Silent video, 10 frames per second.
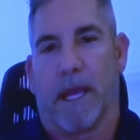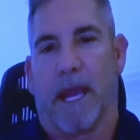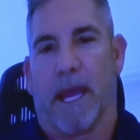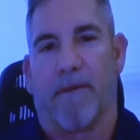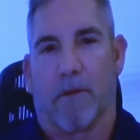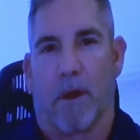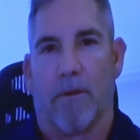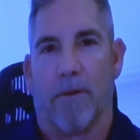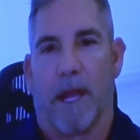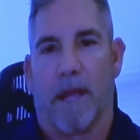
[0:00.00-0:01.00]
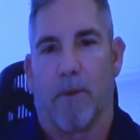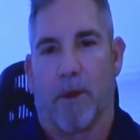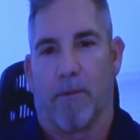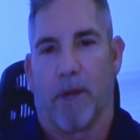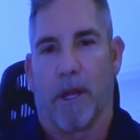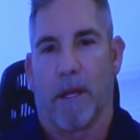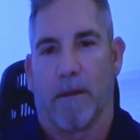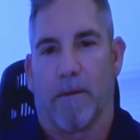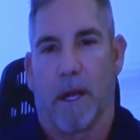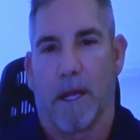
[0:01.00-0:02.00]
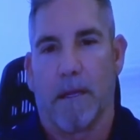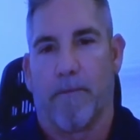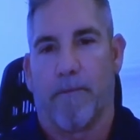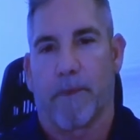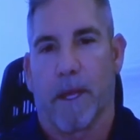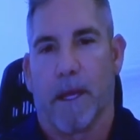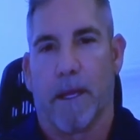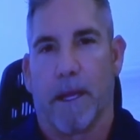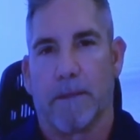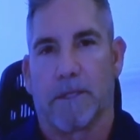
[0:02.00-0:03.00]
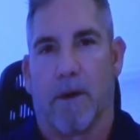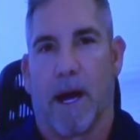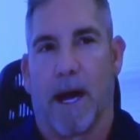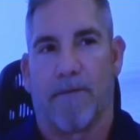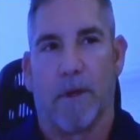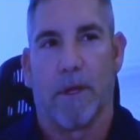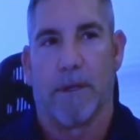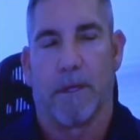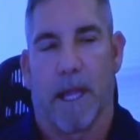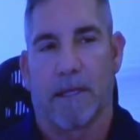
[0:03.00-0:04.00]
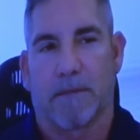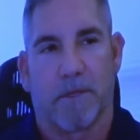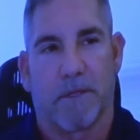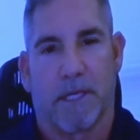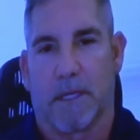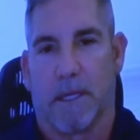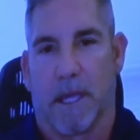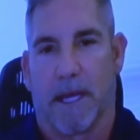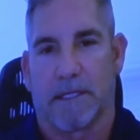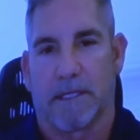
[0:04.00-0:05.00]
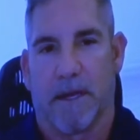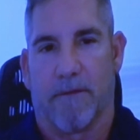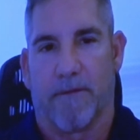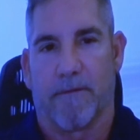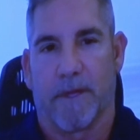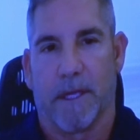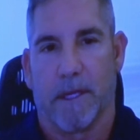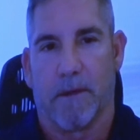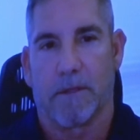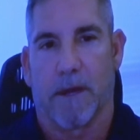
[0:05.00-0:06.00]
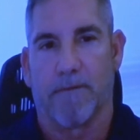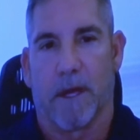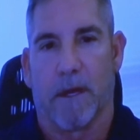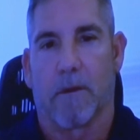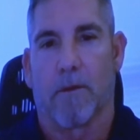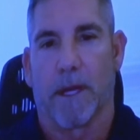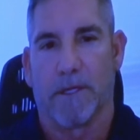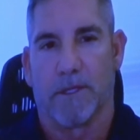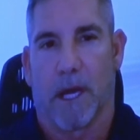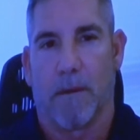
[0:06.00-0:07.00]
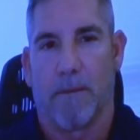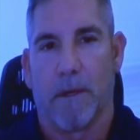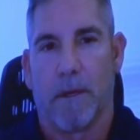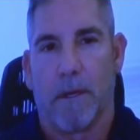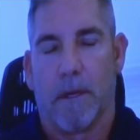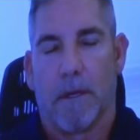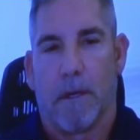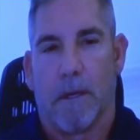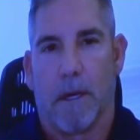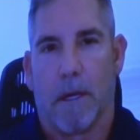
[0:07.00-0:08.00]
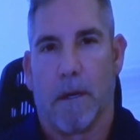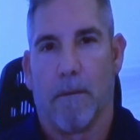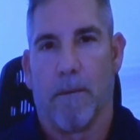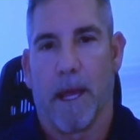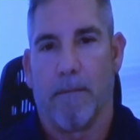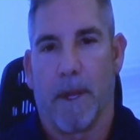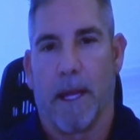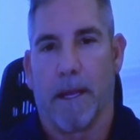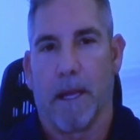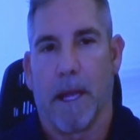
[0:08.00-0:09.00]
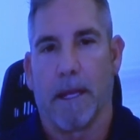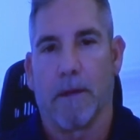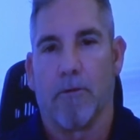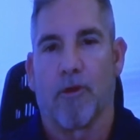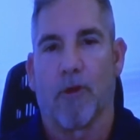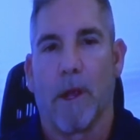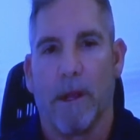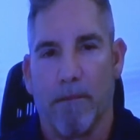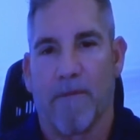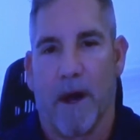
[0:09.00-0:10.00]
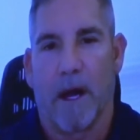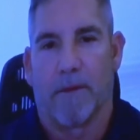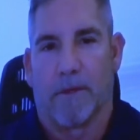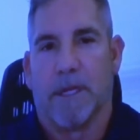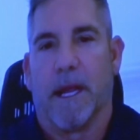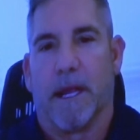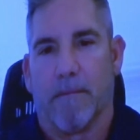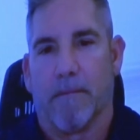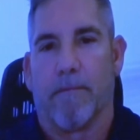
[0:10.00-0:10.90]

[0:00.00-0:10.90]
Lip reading: haven't grown the name or the brand, right? And so I've really particularly the last 10 or 15 years, I've done a great job at growing my father's name.